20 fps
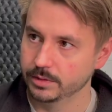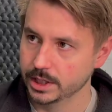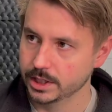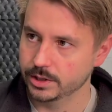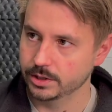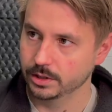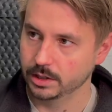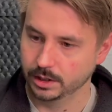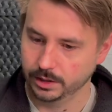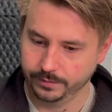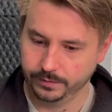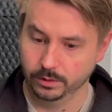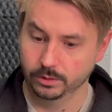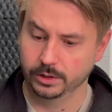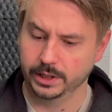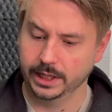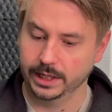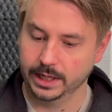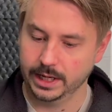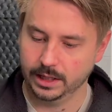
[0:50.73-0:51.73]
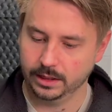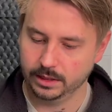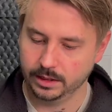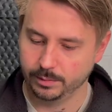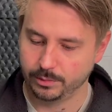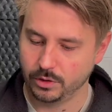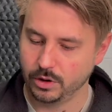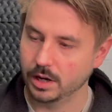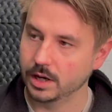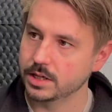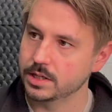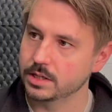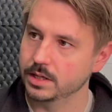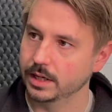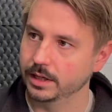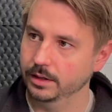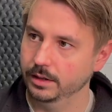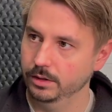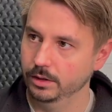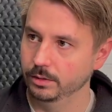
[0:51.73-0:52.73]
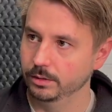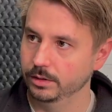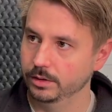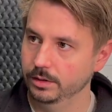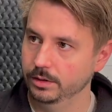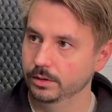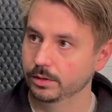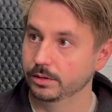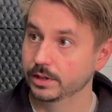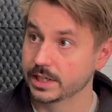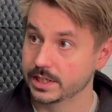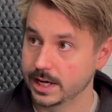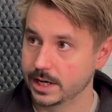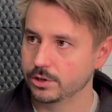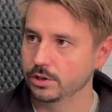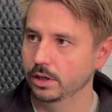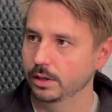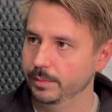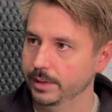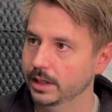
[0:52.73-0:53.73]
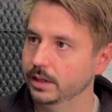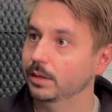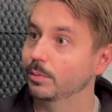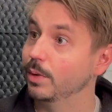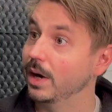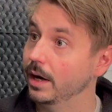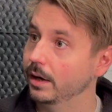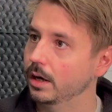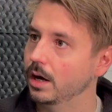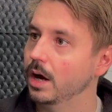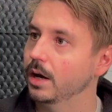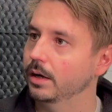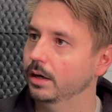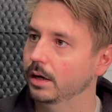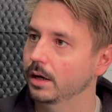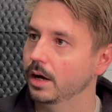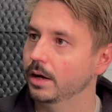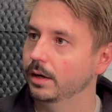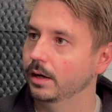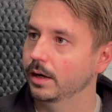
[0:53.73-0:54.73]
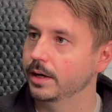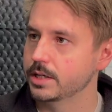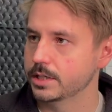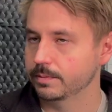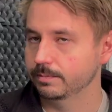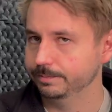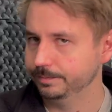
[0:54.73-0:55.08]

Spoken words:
is kind of looking at the products that do this actually meet the brand guidelines.